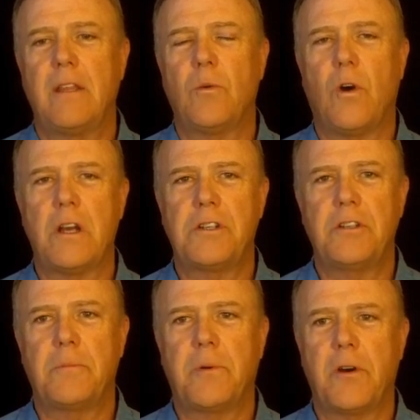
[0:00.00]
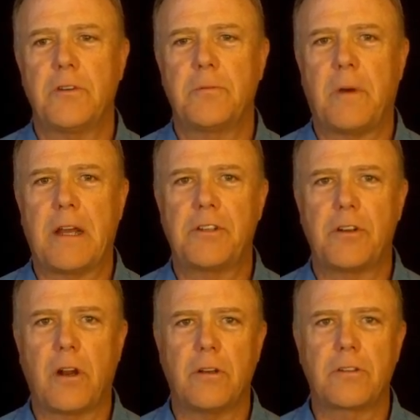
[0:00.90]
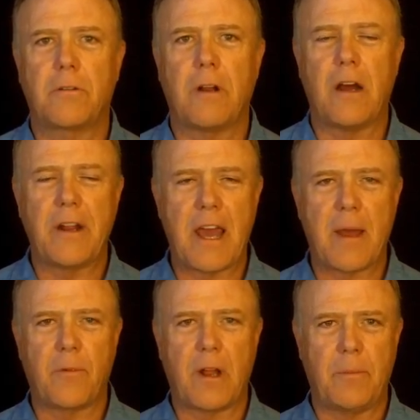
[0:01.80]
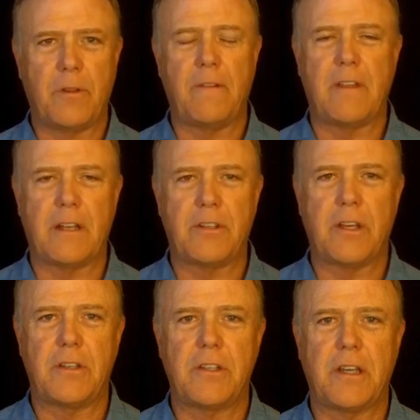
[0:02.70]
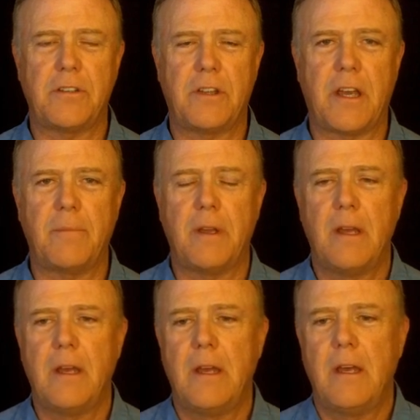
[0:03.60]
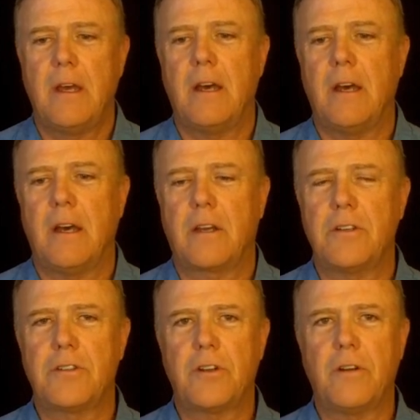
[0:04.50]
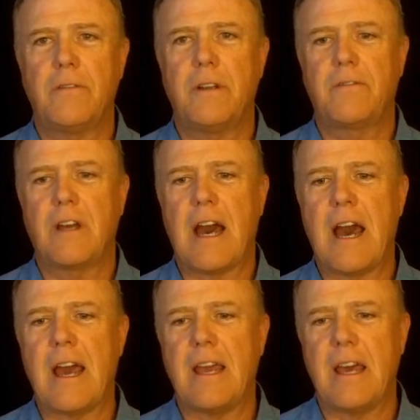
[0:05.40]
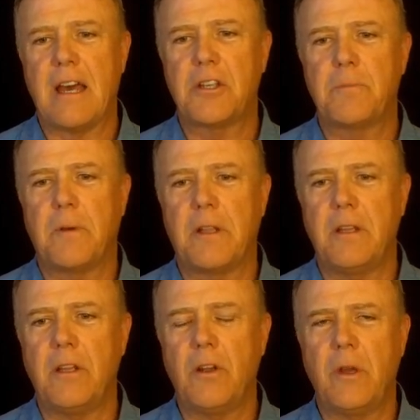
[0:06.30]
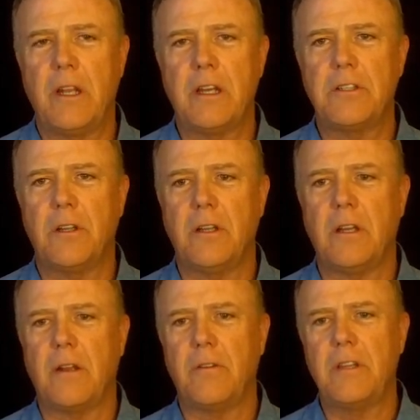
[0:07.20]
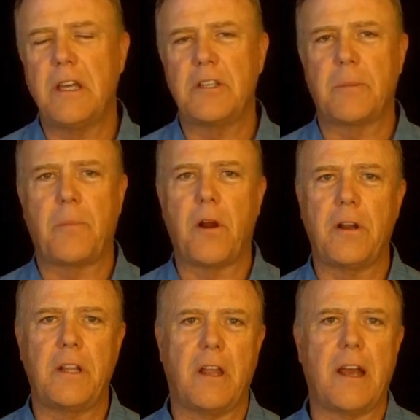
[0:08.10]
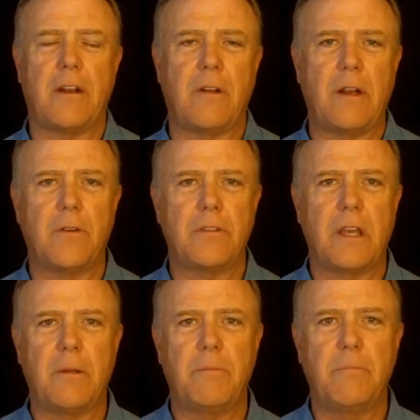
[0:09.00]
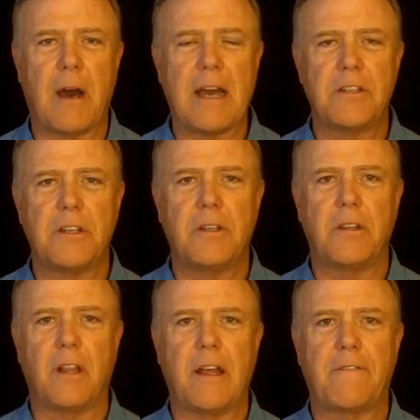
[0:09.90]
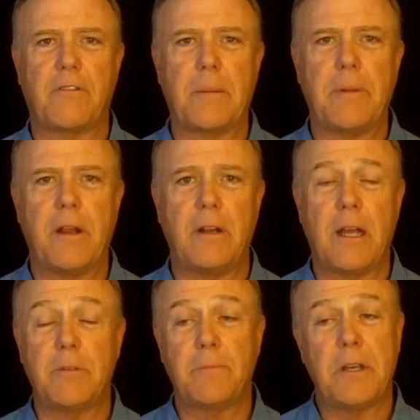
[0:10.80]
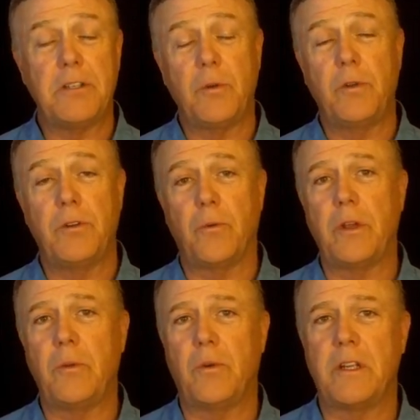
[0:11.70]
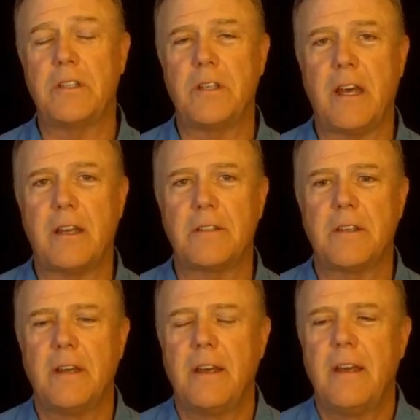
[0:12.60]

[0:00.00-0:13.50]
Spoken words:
in the Washington Post by Charles Krauthammer, I believe that's how you say his name. A conservative guy, yes, but you know, I don't think he's a party liner. I don't think he buys into the left-right paradigm, especially when you read what he says.